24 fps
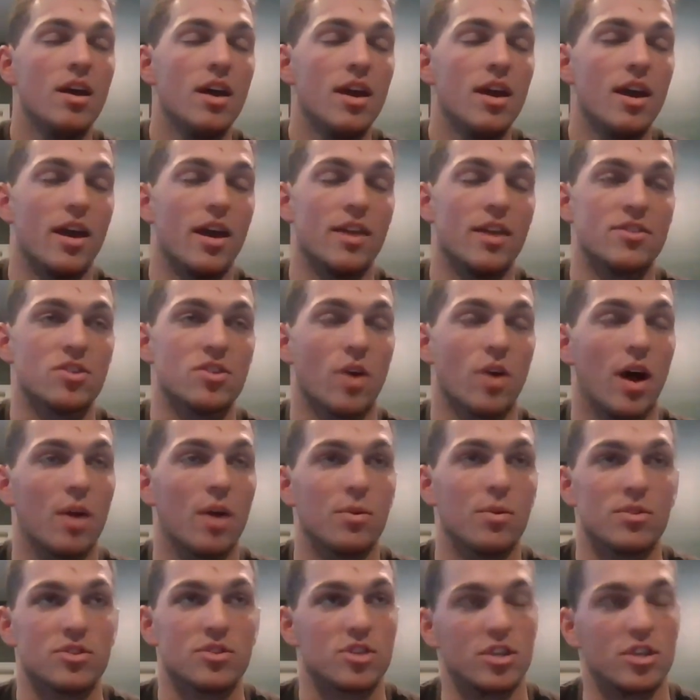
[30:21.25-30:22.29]
And so I
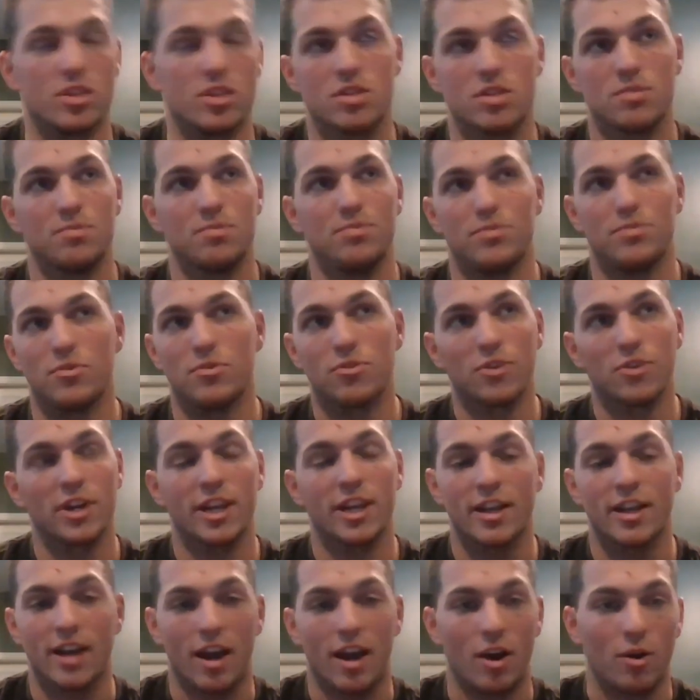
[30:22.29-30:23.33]
was just freaking
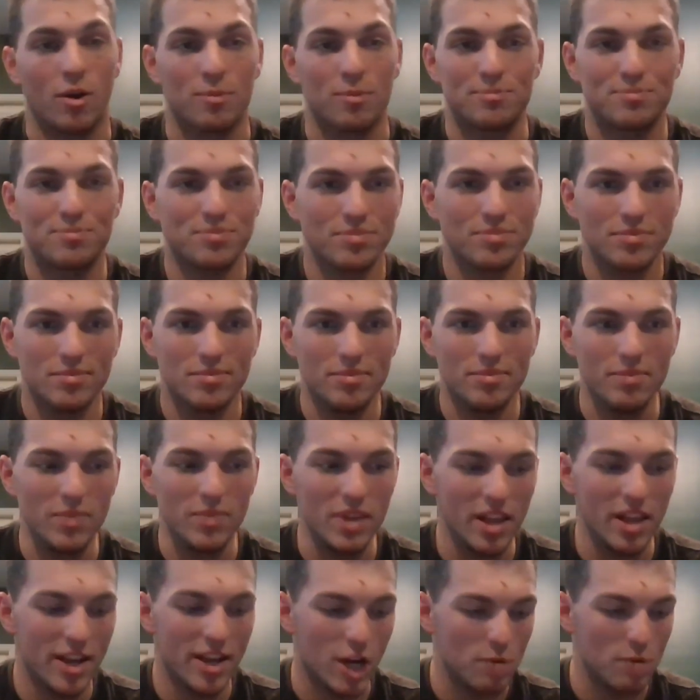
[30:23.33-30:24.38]
out.
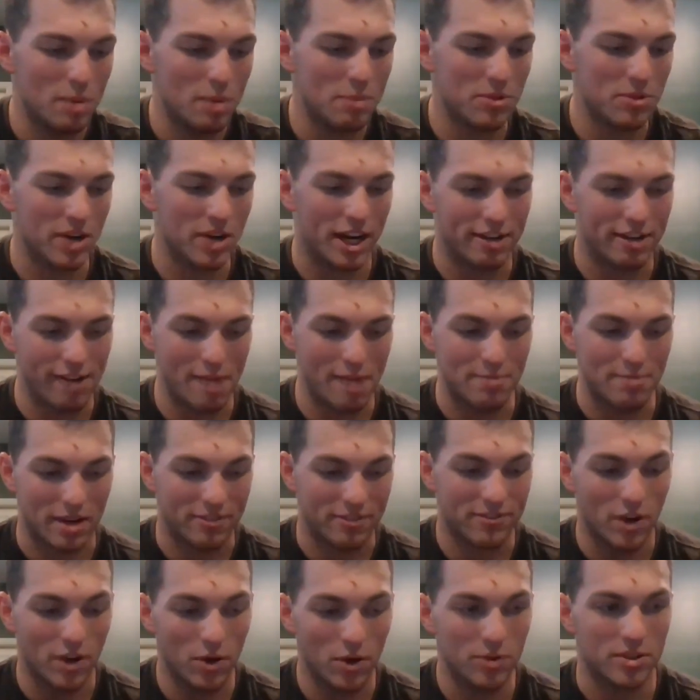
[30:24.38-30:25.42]
And I remember I grabbed my
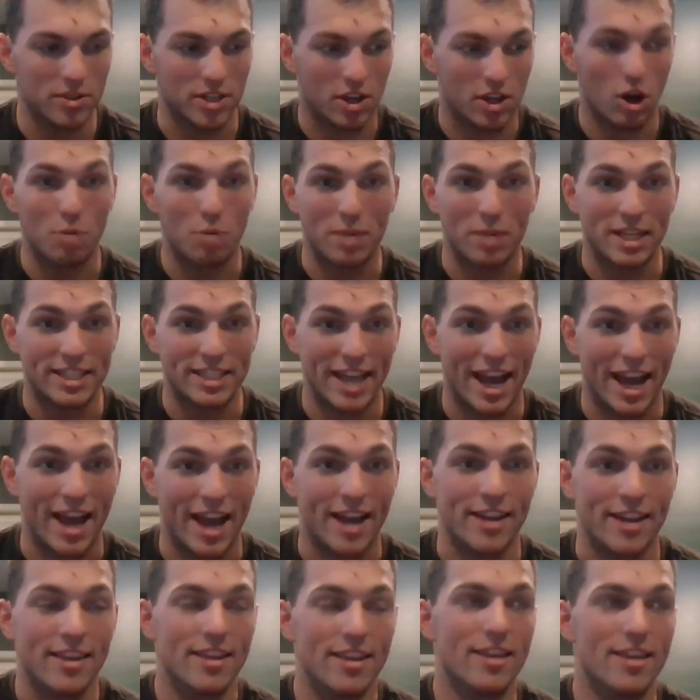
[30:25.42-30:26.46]
phone to call my dad,
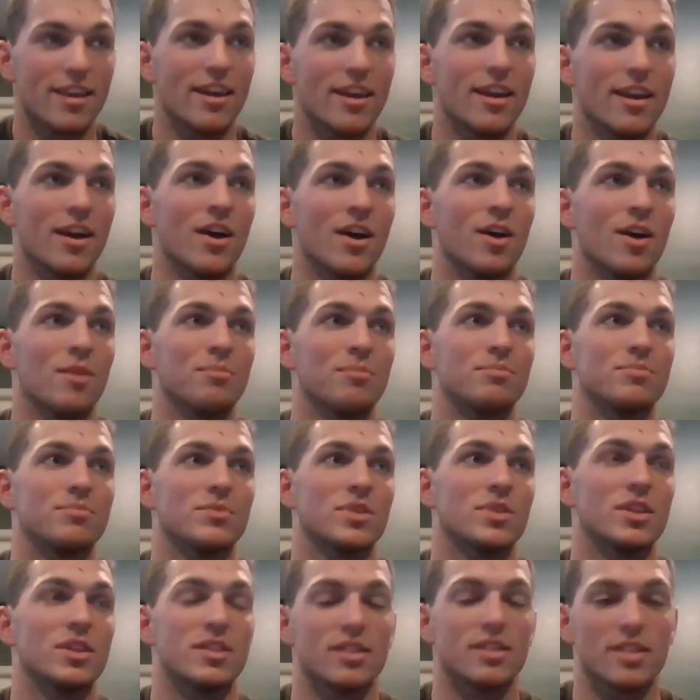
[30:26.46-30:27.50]

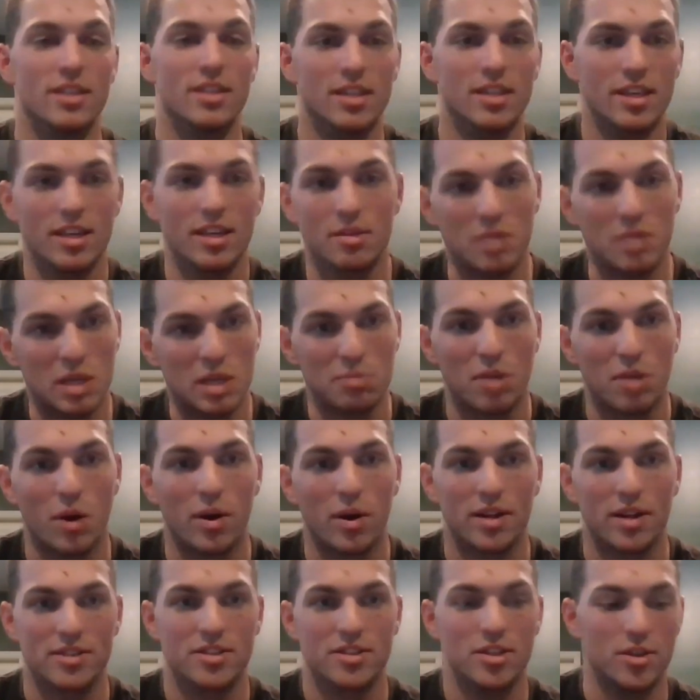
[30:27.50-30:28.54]
because he bow
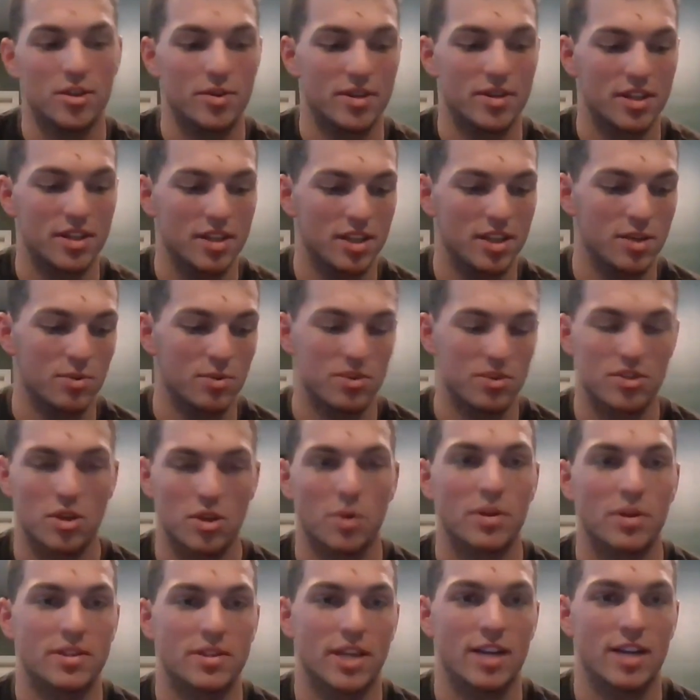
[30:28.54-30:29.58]
hunts too, and he was so
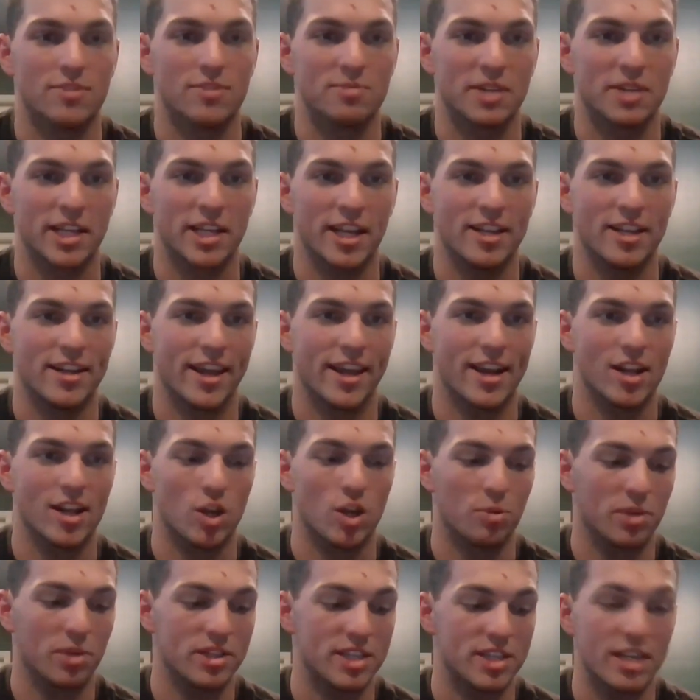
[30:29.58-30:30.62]
excited for me to get an antelope
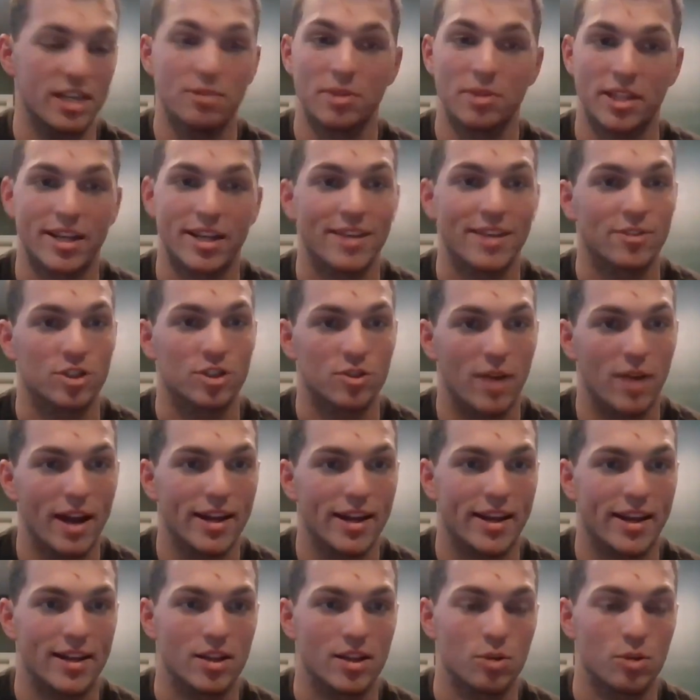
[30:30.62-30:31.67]
because he'd really never tried
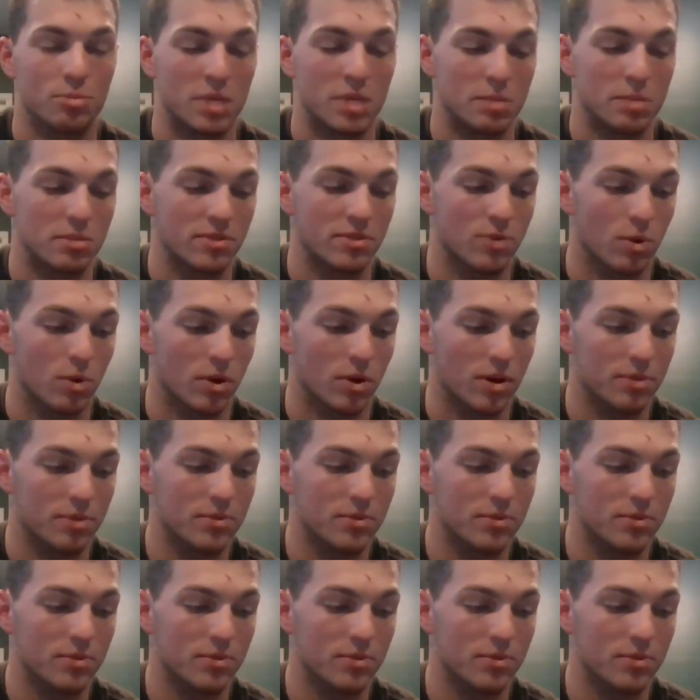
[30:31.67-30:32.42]
antelope meat before.